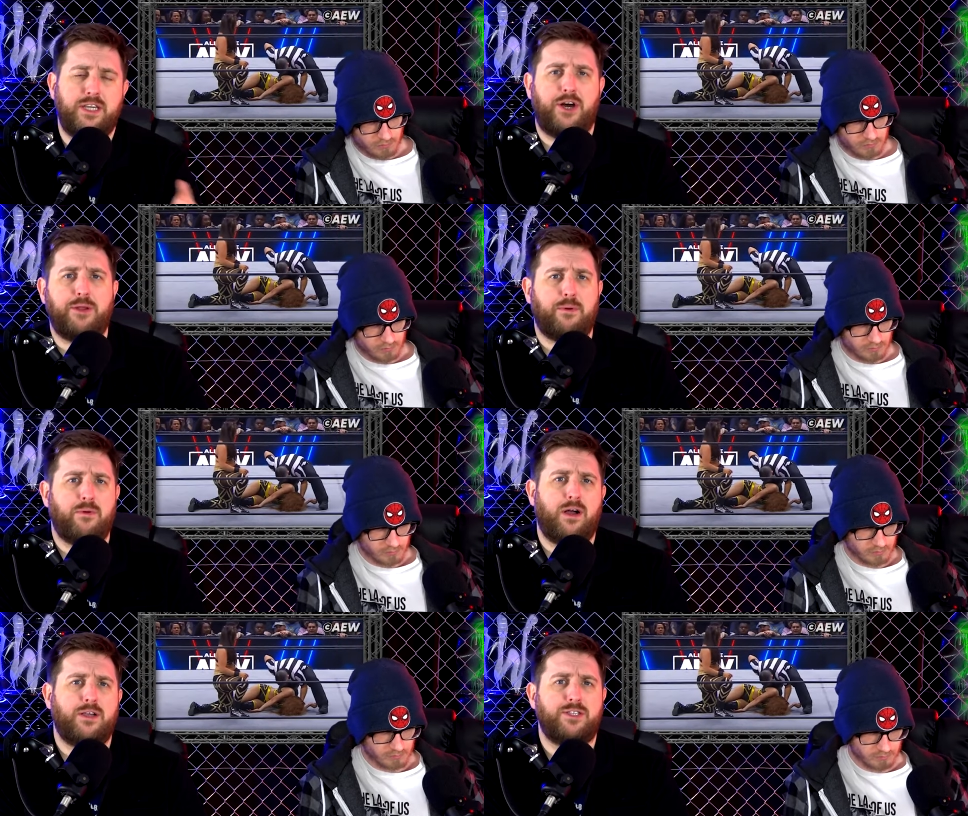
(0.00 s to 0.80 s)
Speaker 1: Deanna
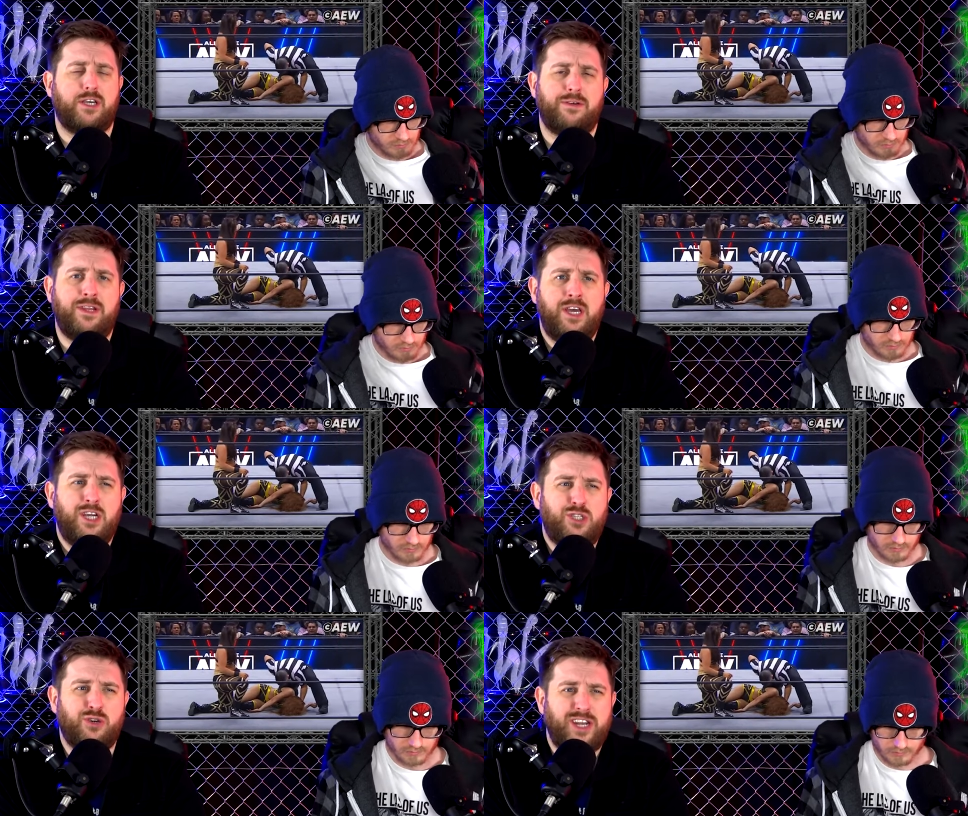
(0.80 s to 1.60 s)
Purrazzo and
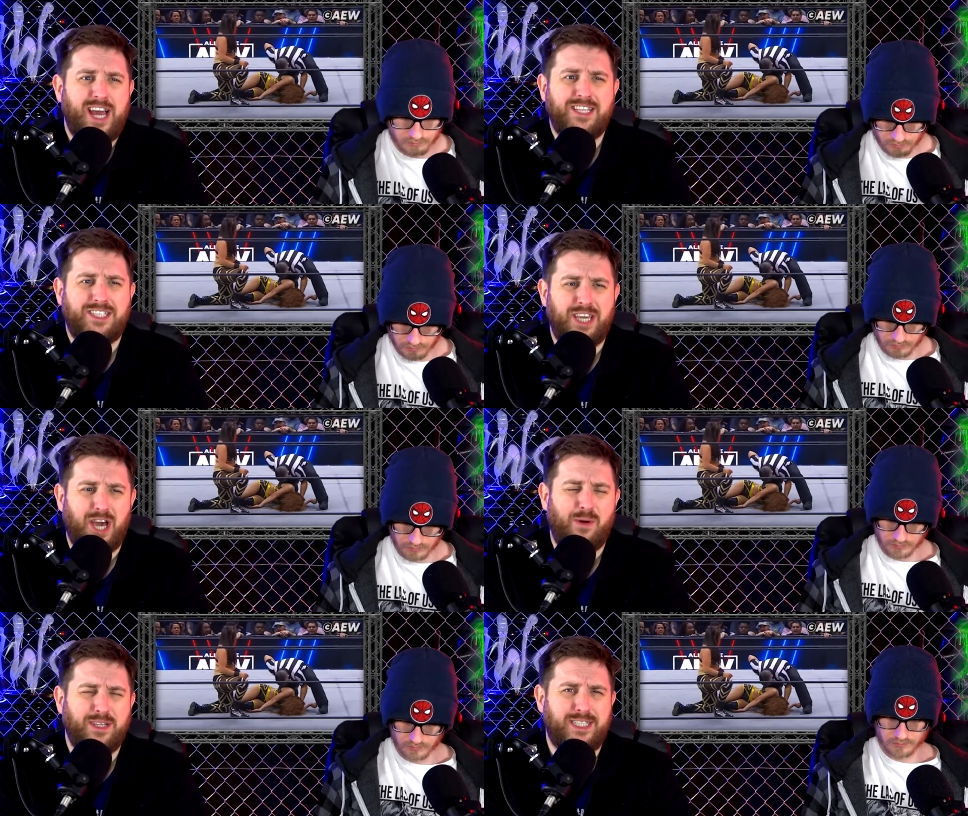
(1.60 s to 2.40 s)
took an
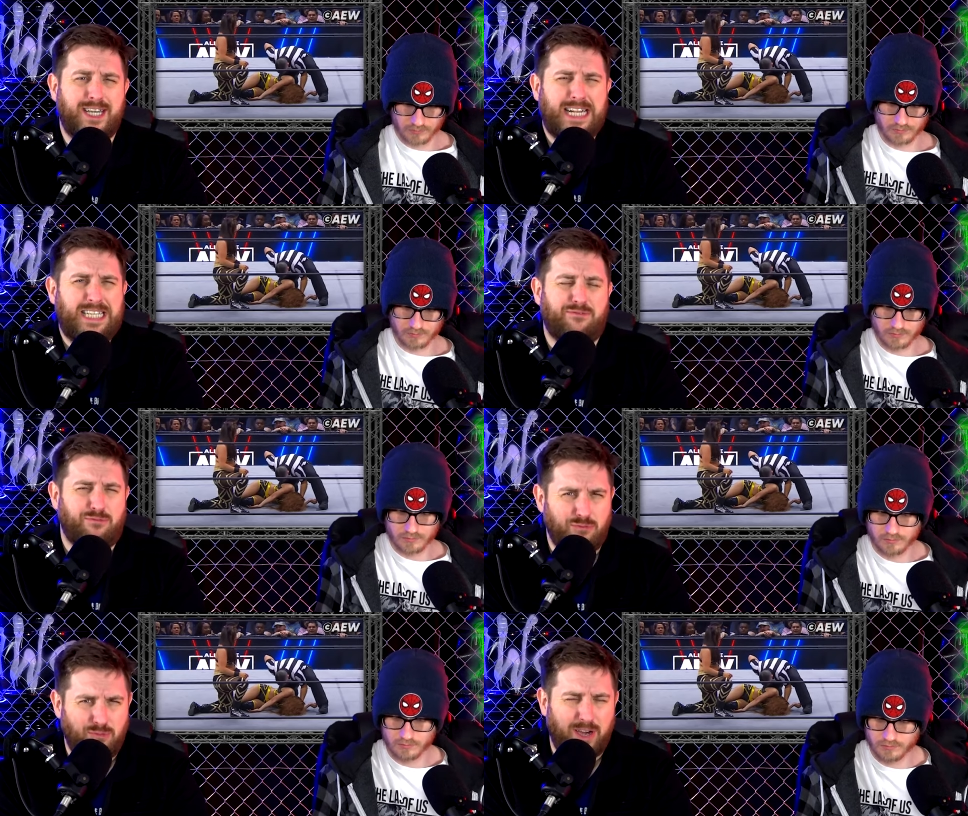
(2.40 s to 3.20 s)
STO where she landed
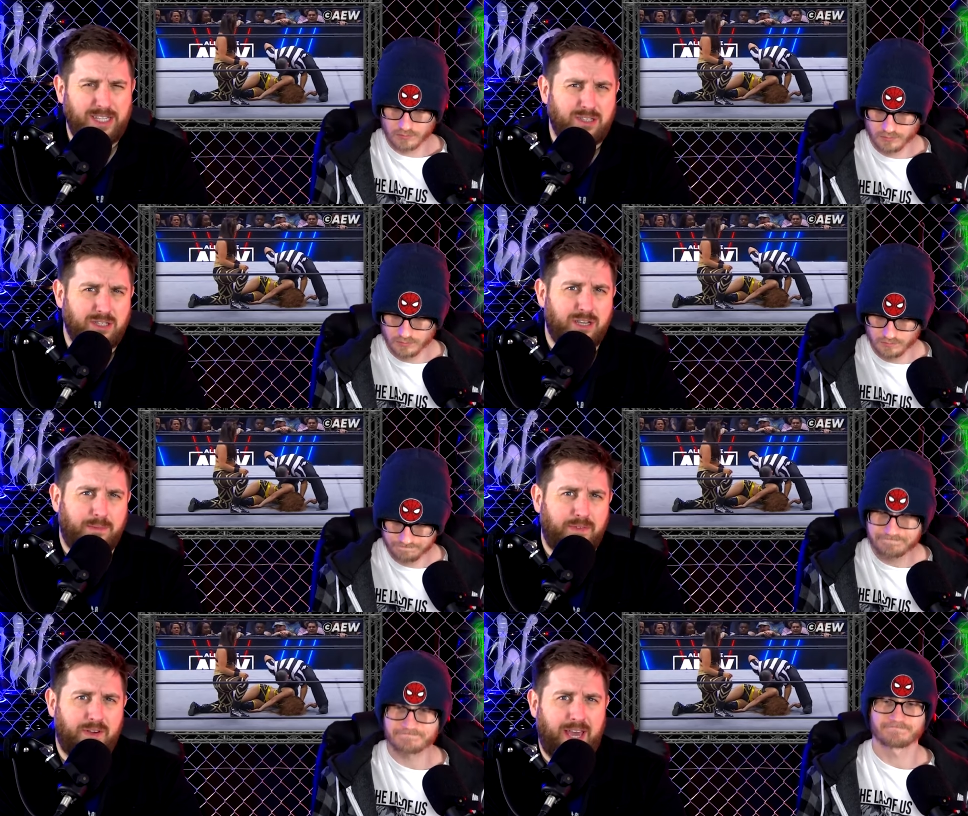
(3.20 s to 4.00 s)
right on the top
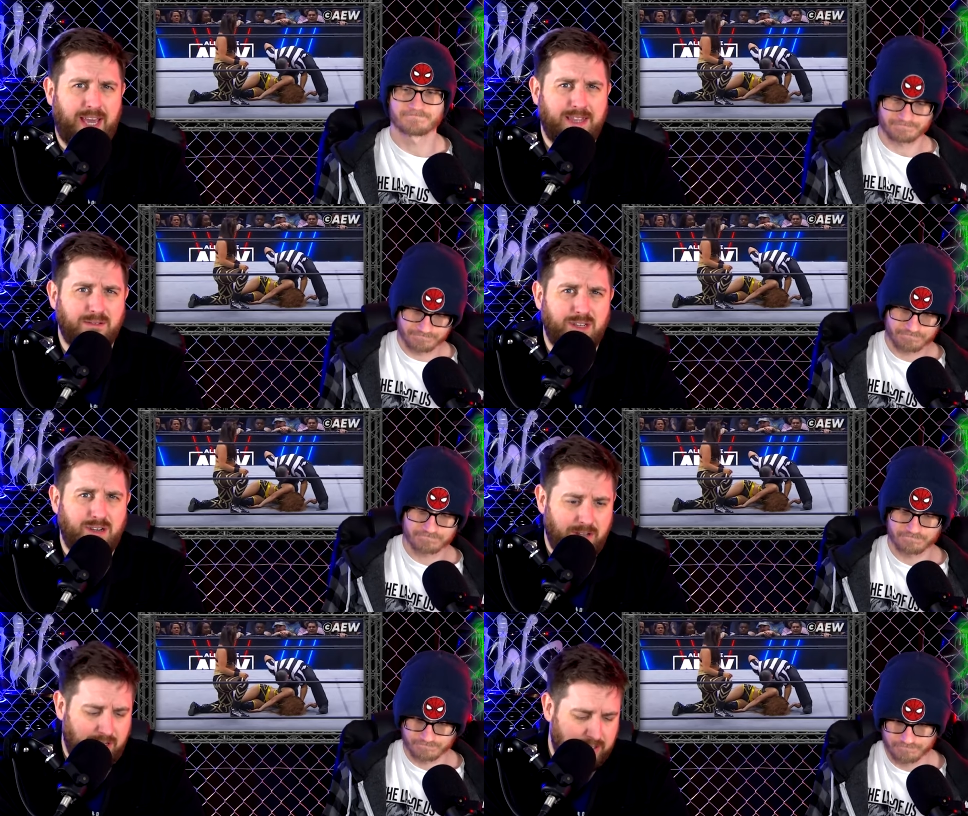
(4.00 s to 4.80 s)
of her head. There was a
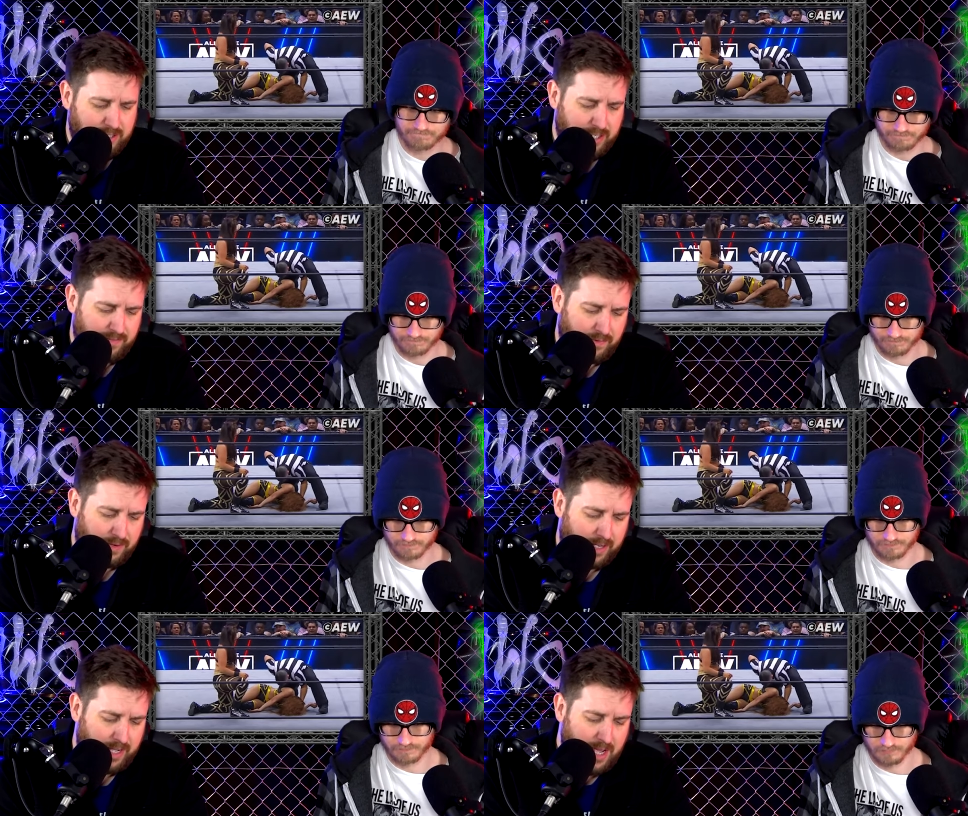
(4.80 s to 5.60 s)
lot of concern for
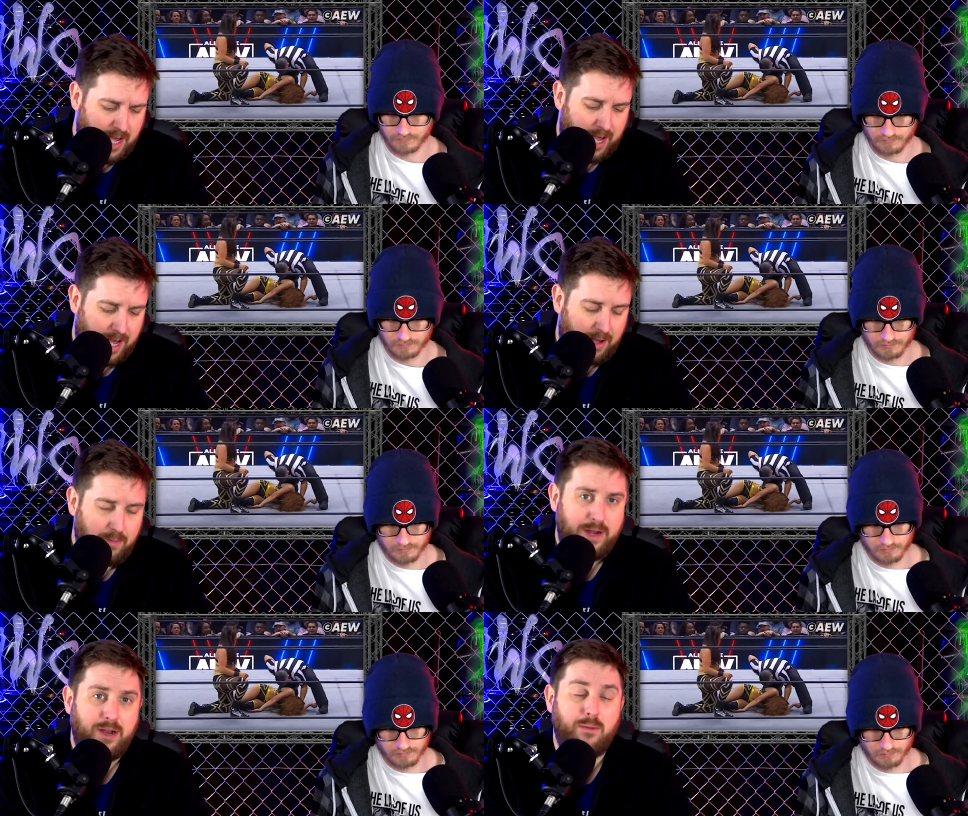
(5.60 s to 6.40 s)
her.
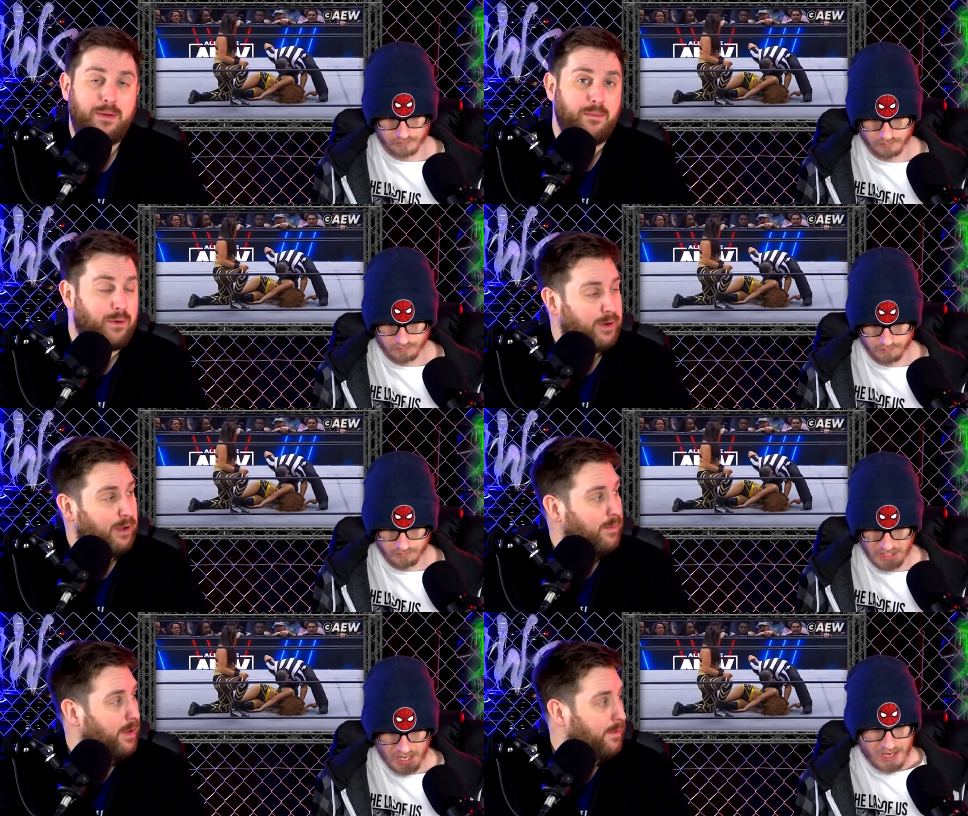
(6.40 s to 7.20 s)
We know a bit more,
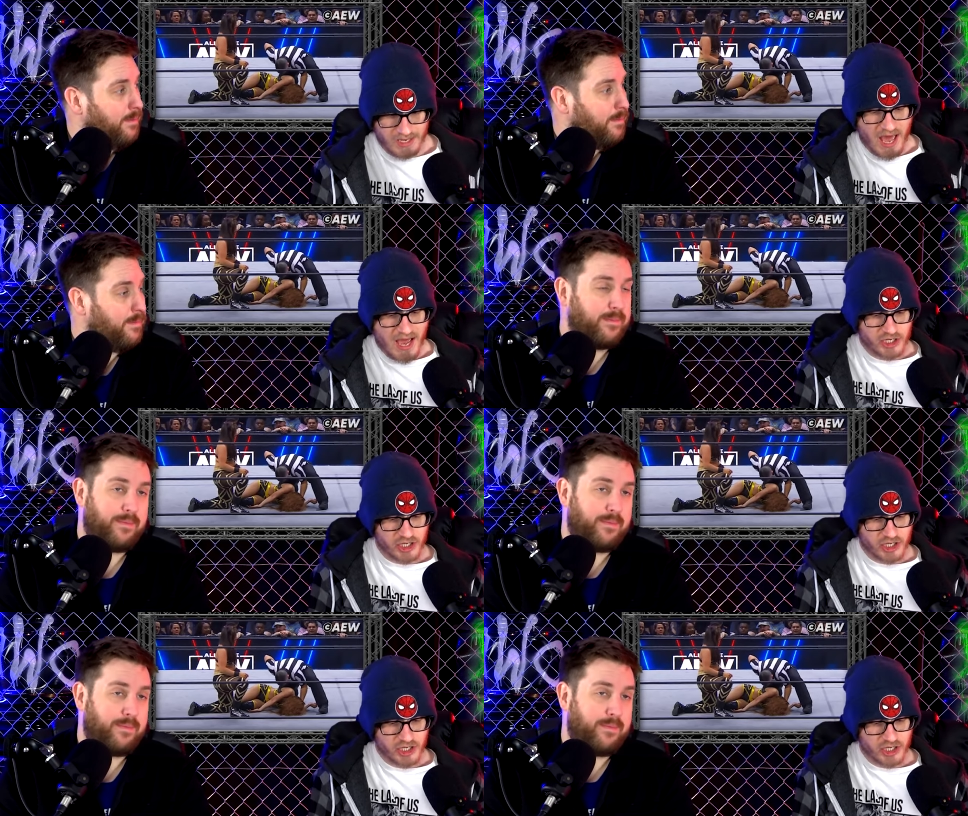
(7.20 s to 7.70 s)
don't we? Yeah,